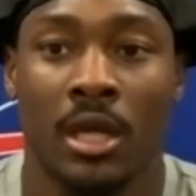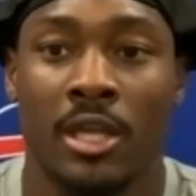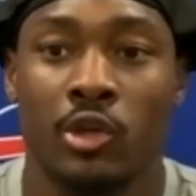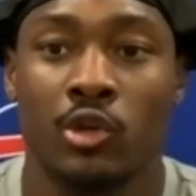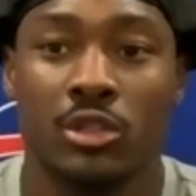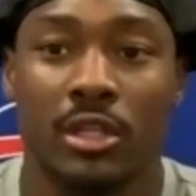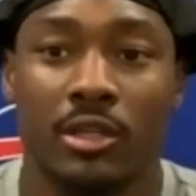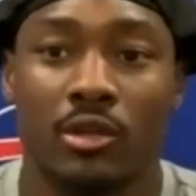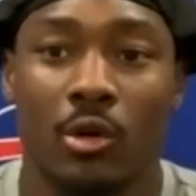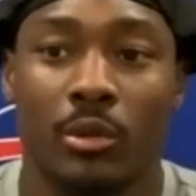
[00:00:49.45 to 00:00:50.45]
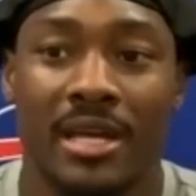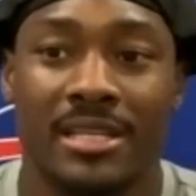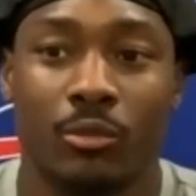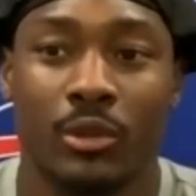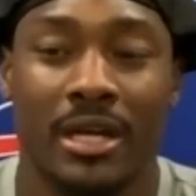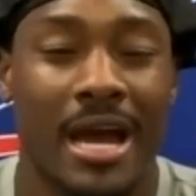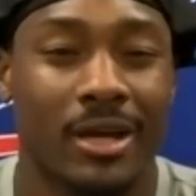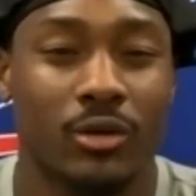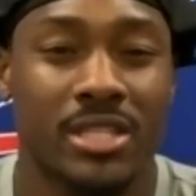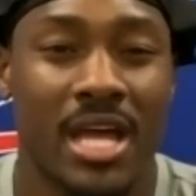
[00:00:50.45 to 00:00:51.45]
And usually, you know, when that when a guy
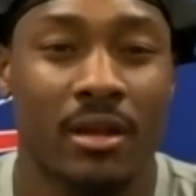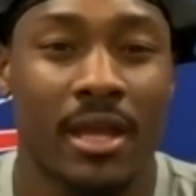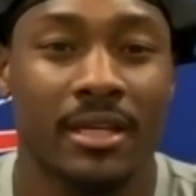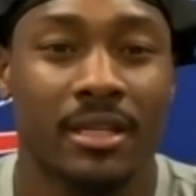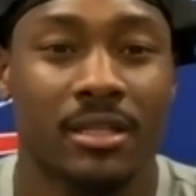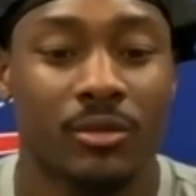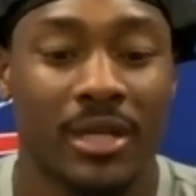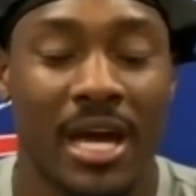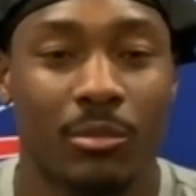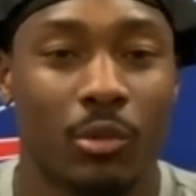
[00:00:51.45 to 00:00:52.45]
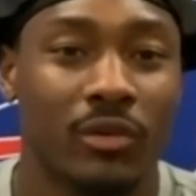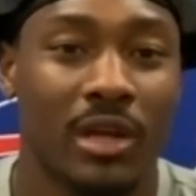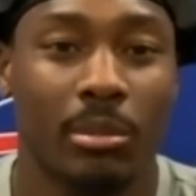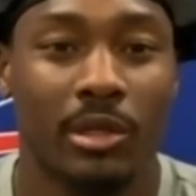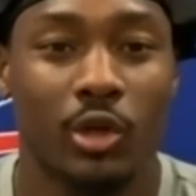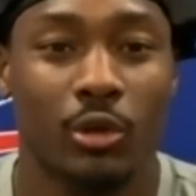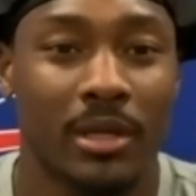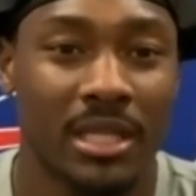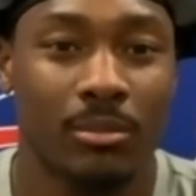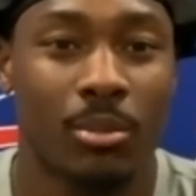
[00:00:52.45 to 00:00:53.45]
goes down, like kind of move it up a little
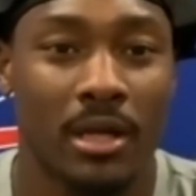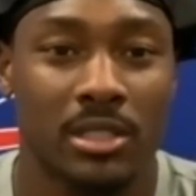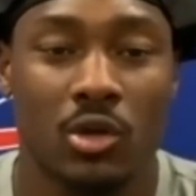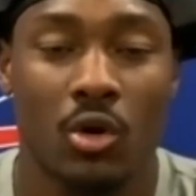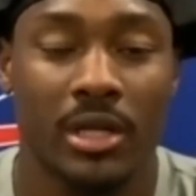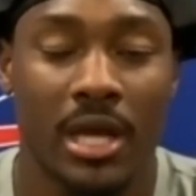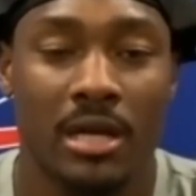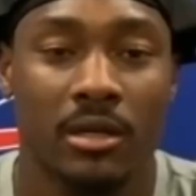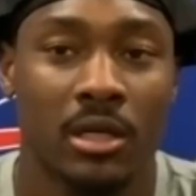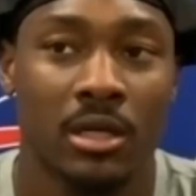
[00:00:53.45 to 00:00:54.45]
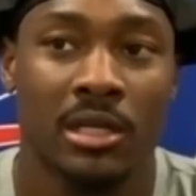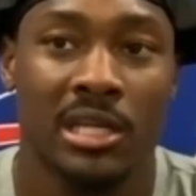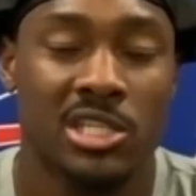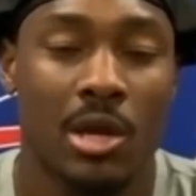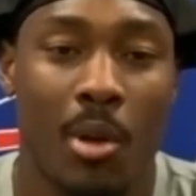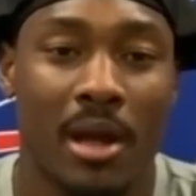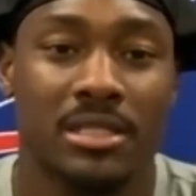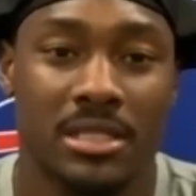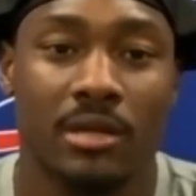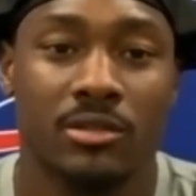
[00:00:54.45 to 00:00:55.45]
bit, keep practice going. They kind of they shut
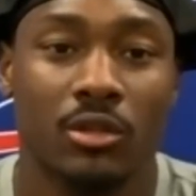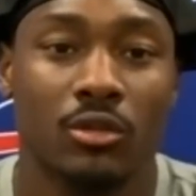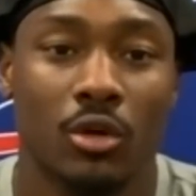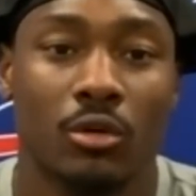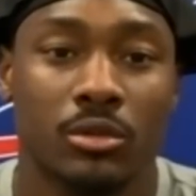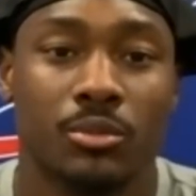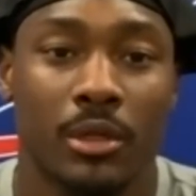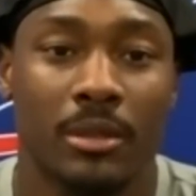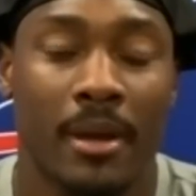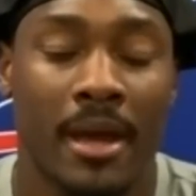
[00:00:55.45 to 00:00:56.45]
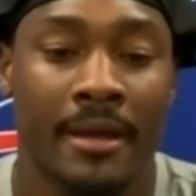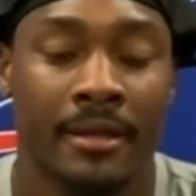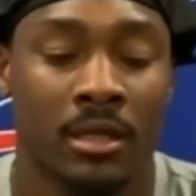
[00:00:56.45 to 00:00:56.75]
practice down, so you know it was pretty bad